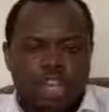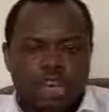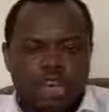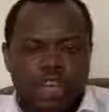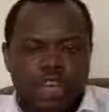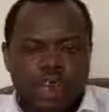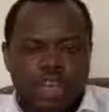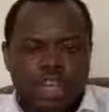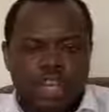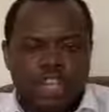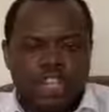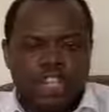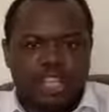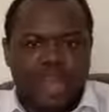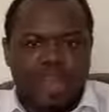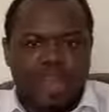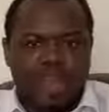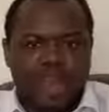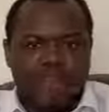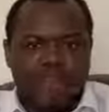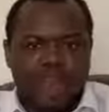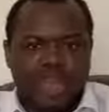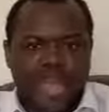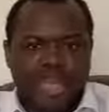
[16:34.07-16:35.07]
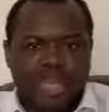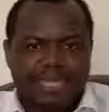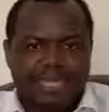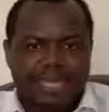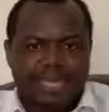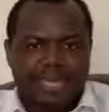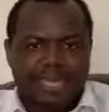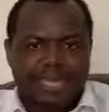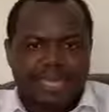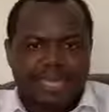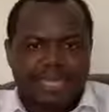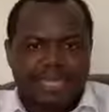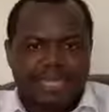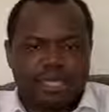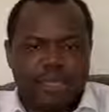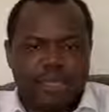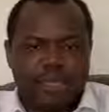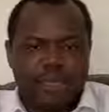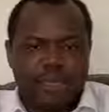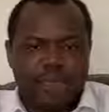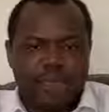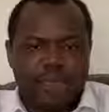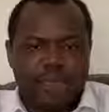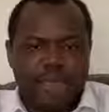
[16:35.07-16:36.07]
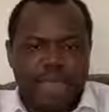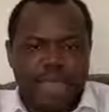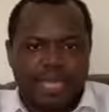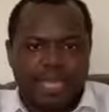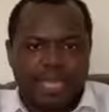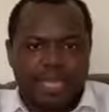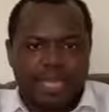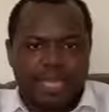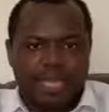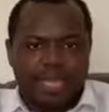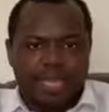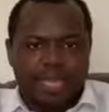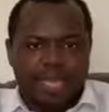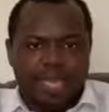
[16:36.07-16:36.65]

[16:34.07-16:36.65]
we shall fight this fight.